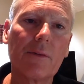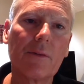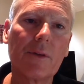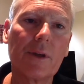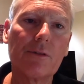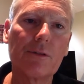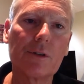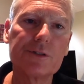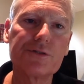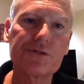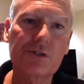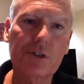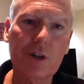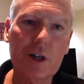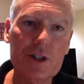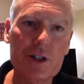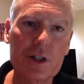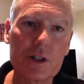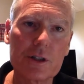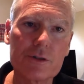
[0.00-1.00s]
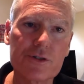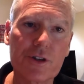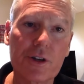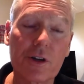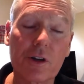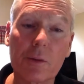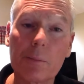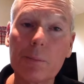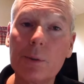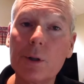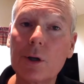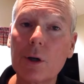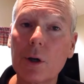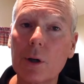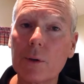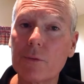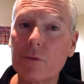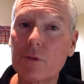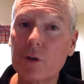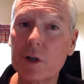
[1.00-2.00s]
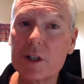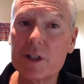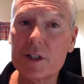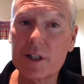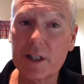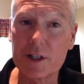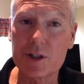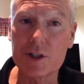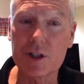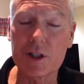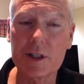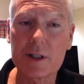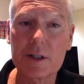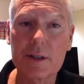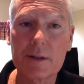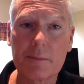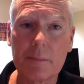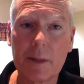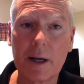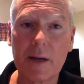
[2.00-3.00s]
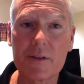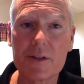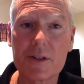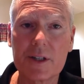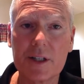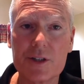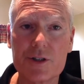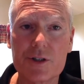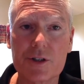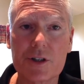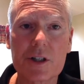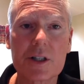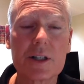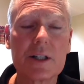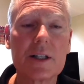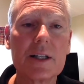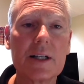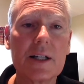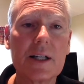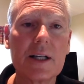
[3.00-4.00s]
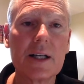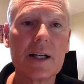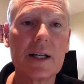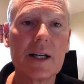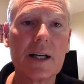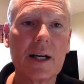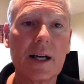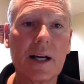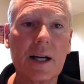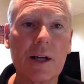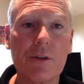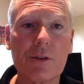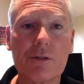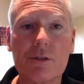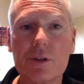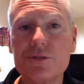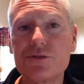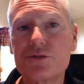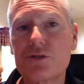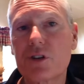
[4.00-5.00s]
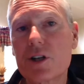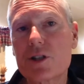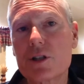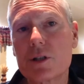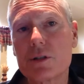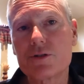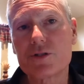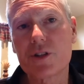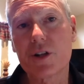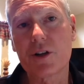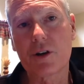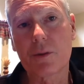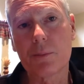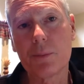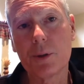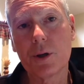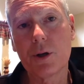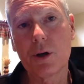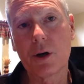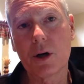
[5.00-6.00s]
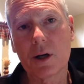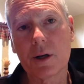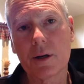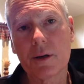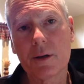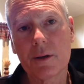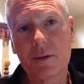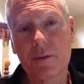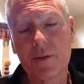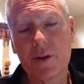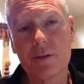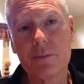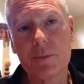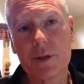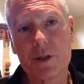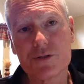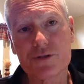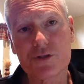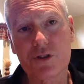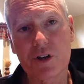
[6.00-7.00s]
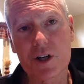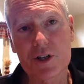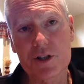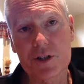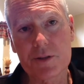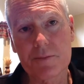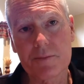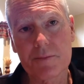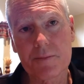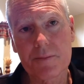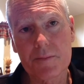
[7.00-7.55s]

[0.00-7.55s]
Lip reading: the restrictions that are put on free teaching by the teacher and the restrictions that are put on the administration.